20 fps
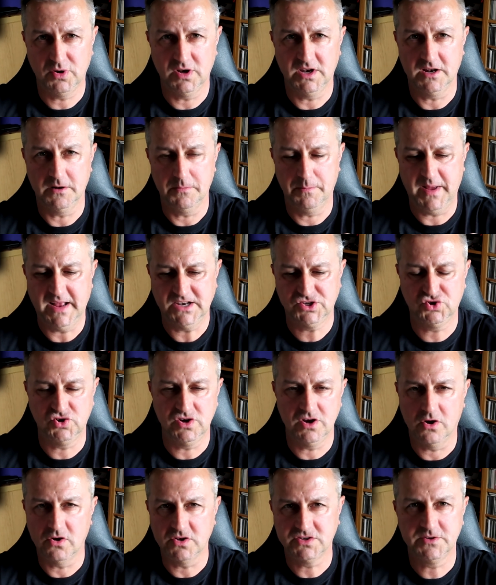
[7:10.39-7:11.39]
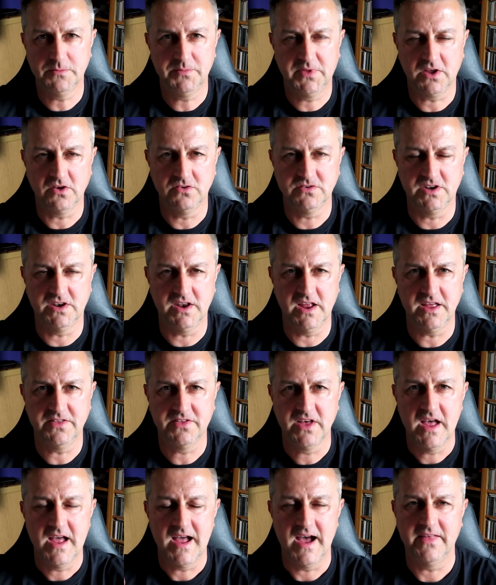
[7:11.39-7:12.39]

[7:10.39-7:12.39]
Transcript: put a little battery or something underneath,